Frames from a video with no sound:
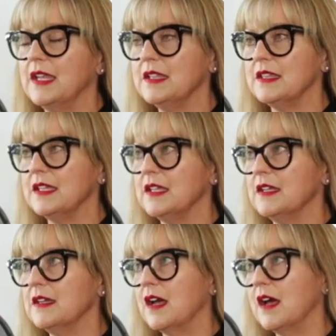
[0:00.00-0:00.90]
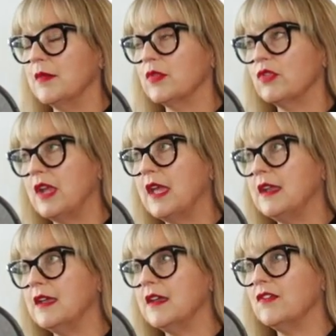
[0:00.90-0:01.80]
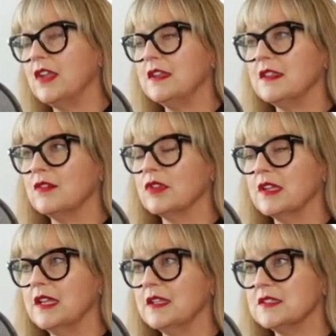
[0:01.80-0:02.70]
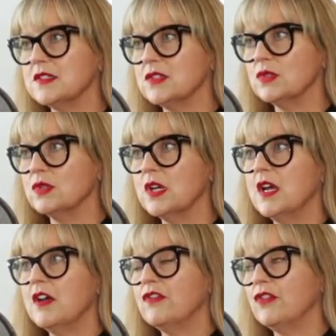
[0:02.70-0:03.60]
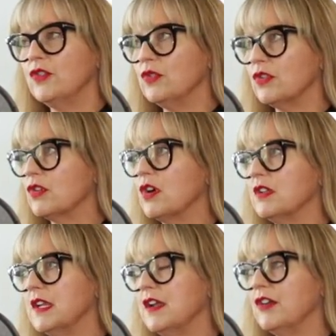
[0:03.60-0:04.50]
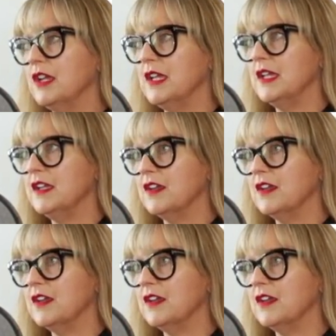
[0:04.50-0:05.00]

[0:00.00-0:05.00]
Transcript: anything creative, anything related to food or culinary,